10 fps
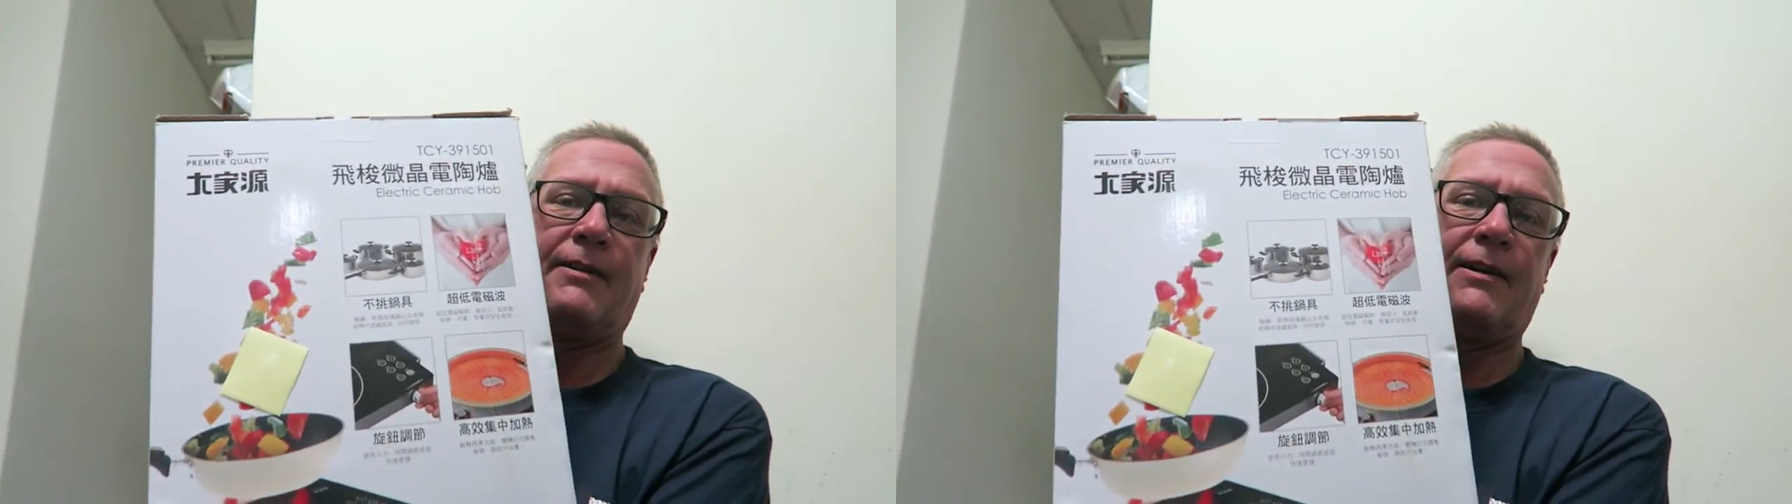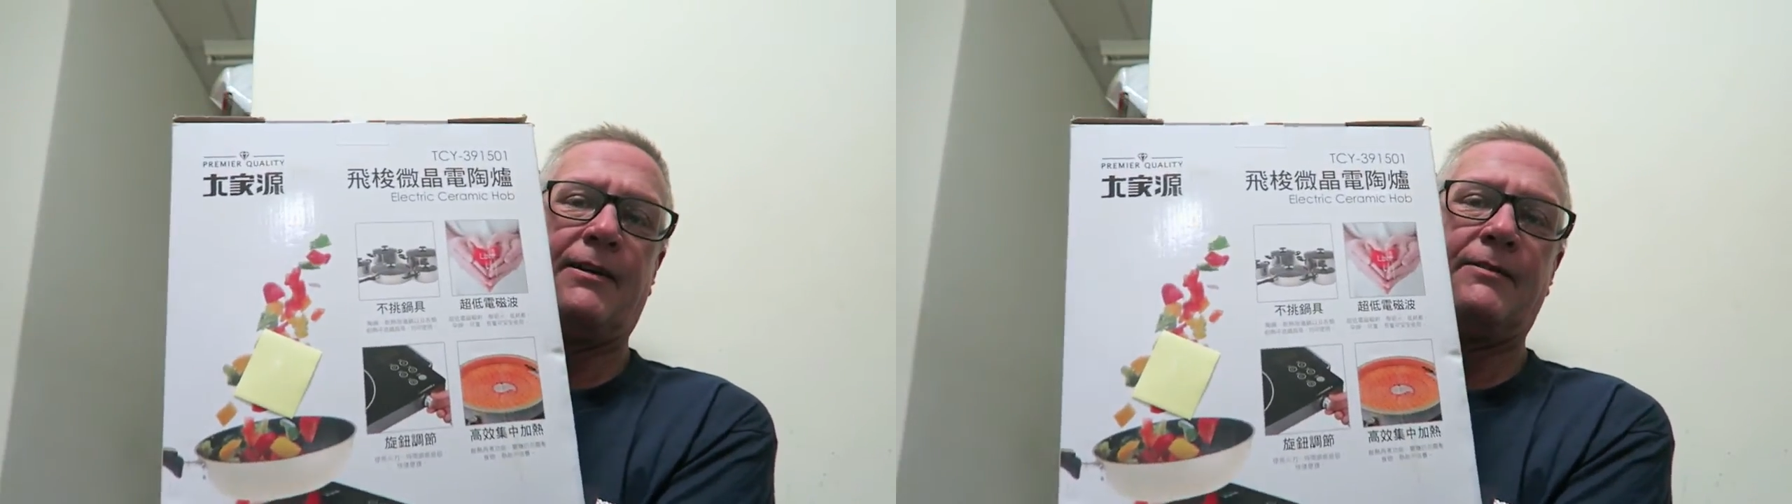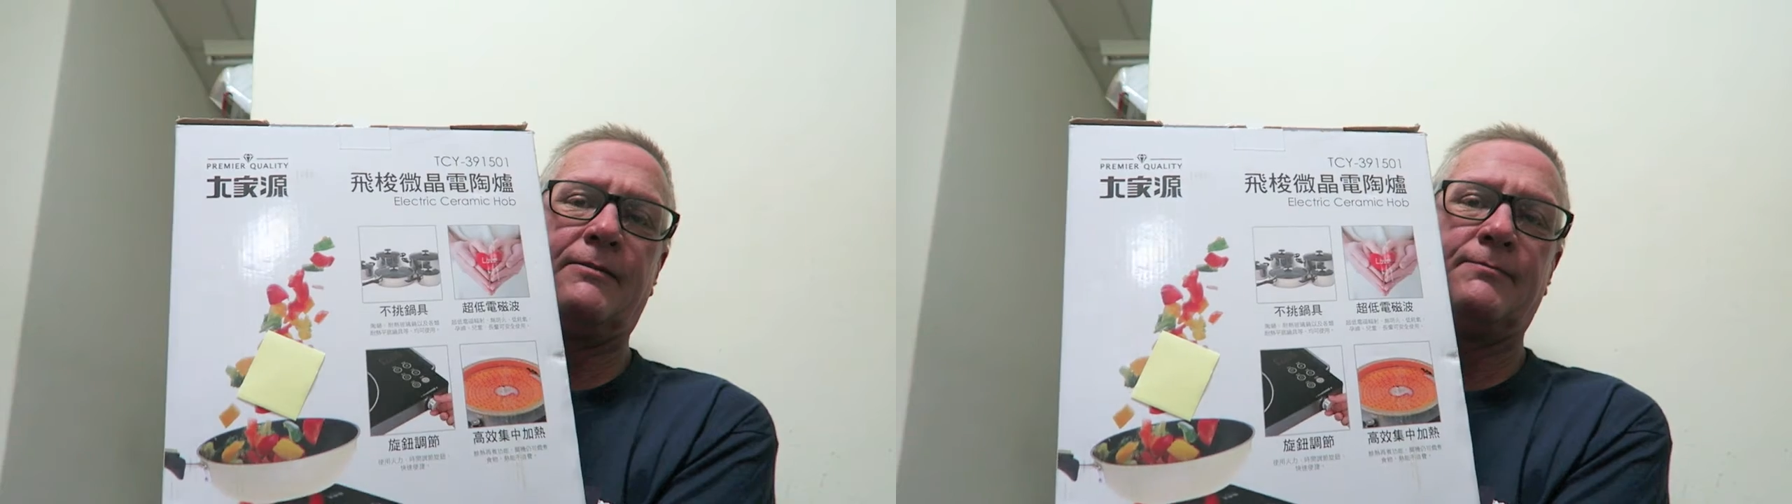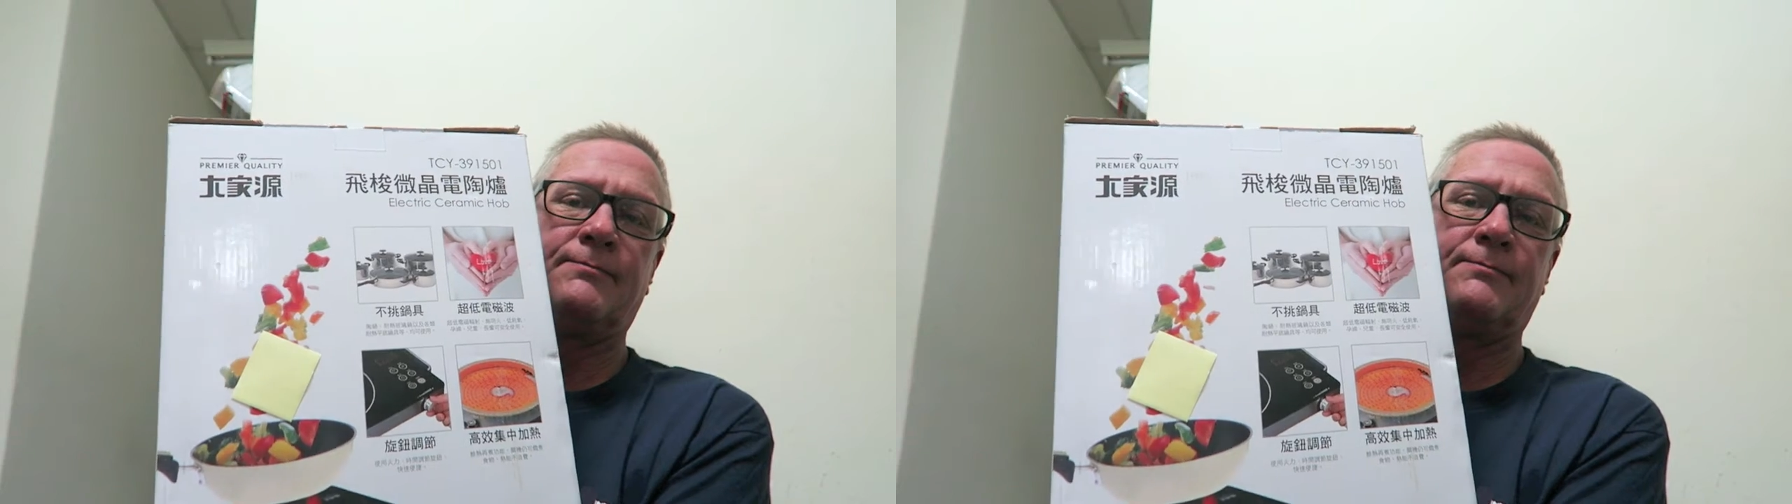we go.